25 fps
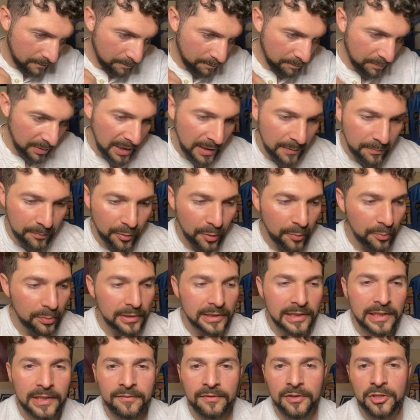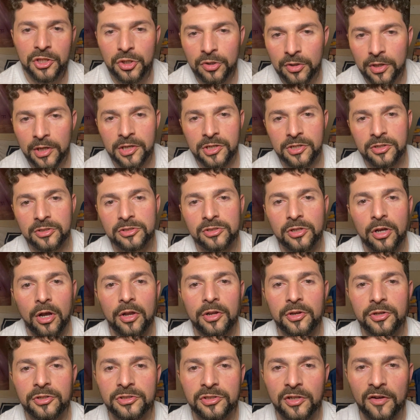people believing you can just
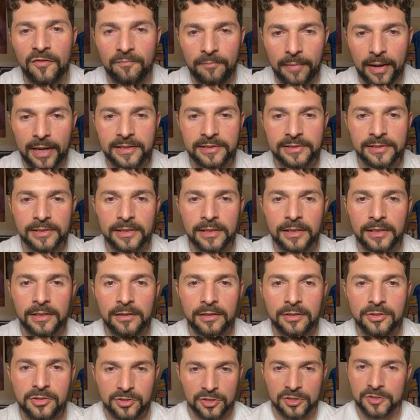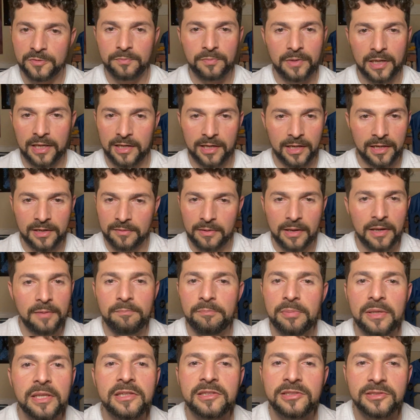call yourself Mexican just
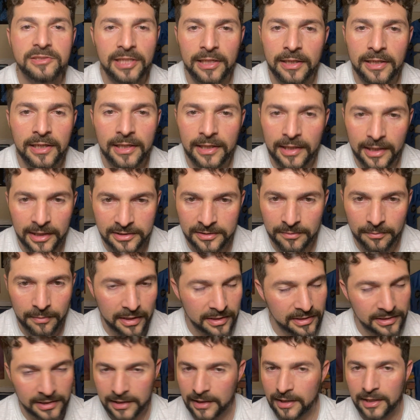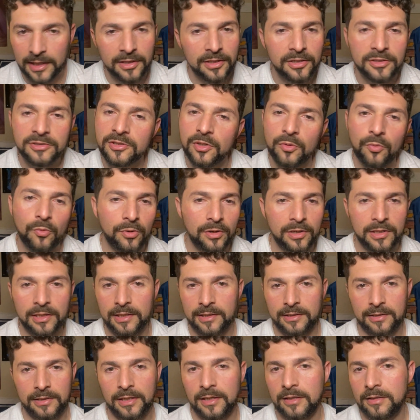and be taken as a Mexican. It doesn't work
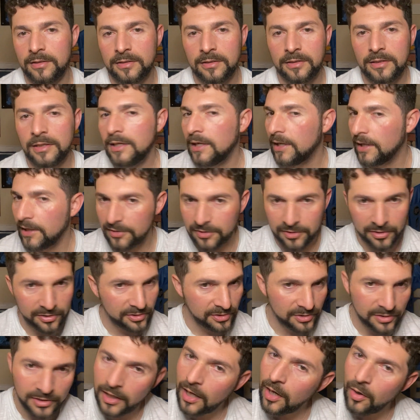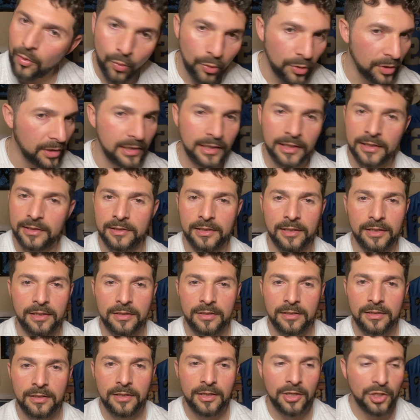like that. It does not work like that.
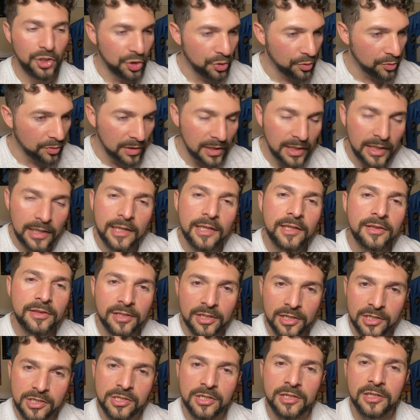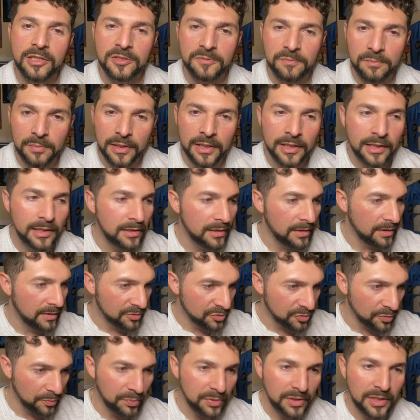You need indigenous blood
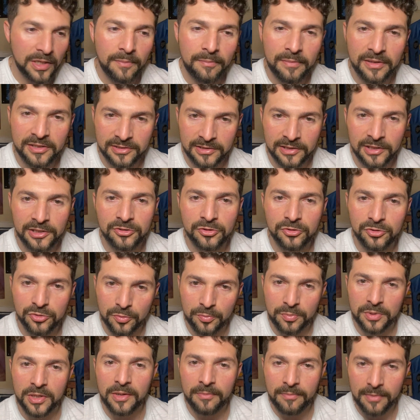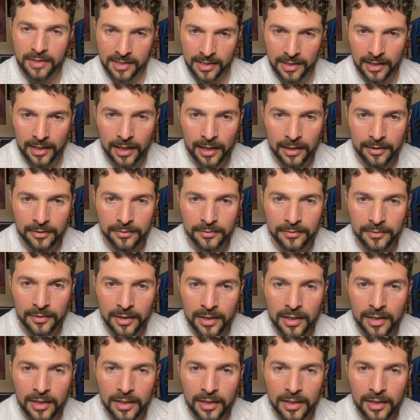to be a mestizo, to be a Mexicano.